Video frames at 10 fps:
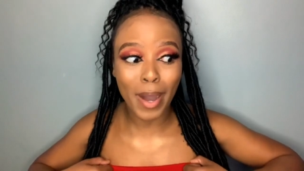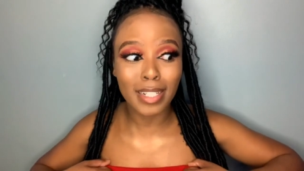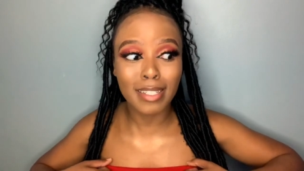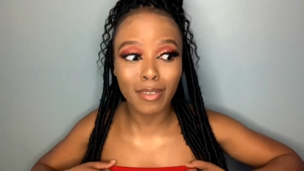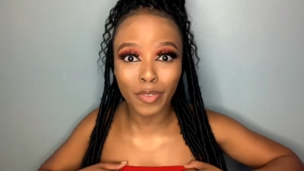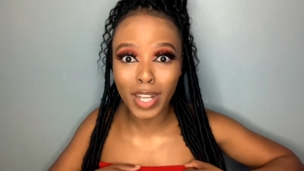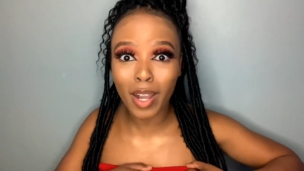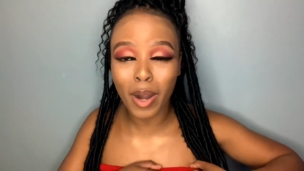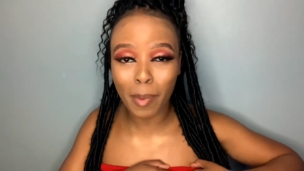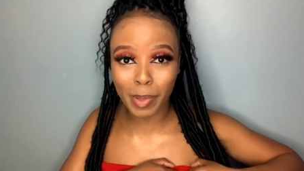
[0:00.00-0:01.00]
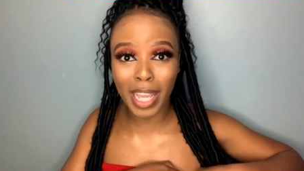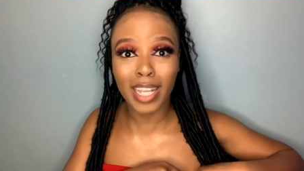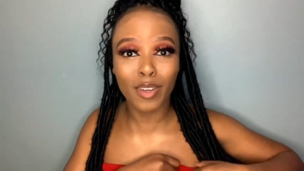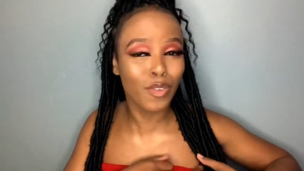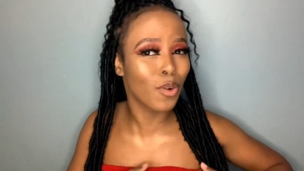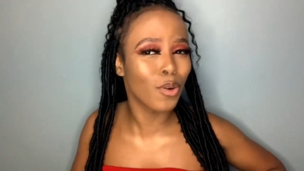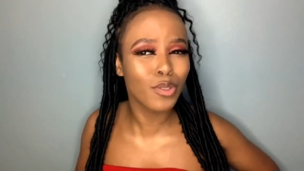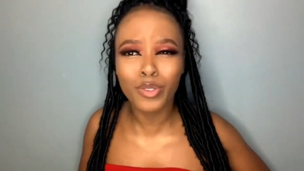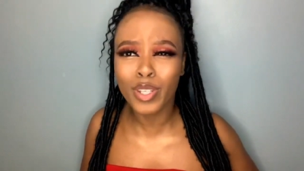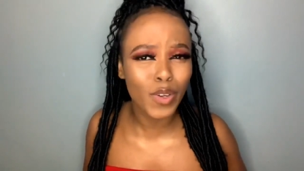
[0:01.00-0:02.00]
but go apply
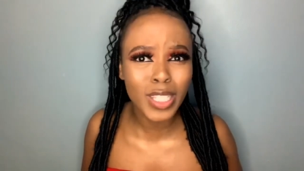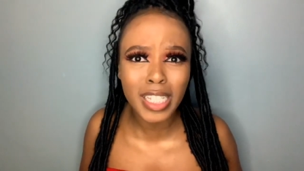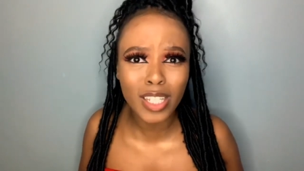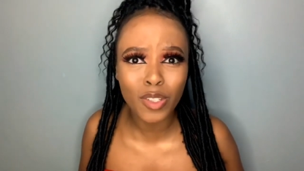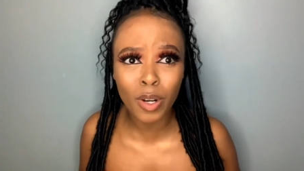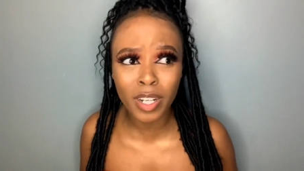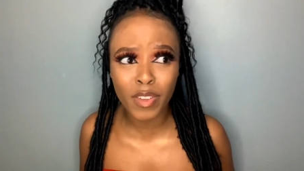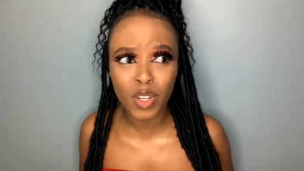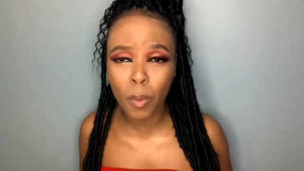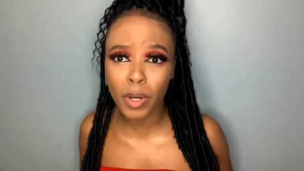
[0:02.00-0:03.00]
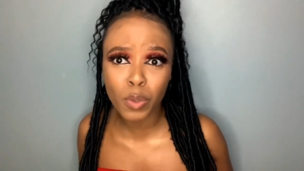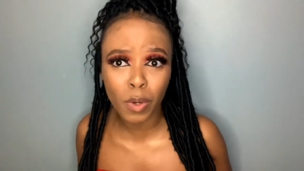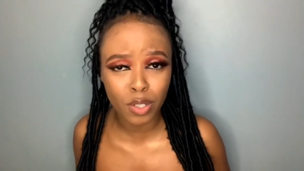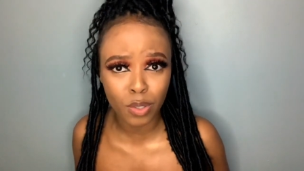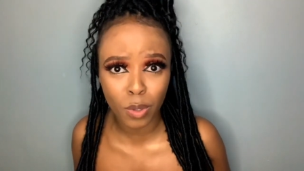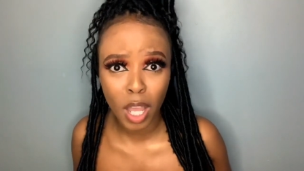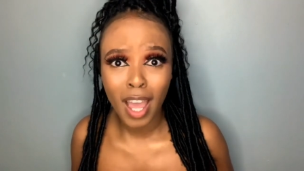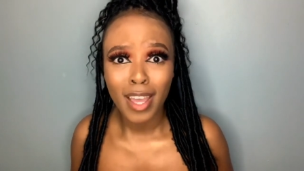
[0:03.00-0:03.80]
for university you don't even know what you want to do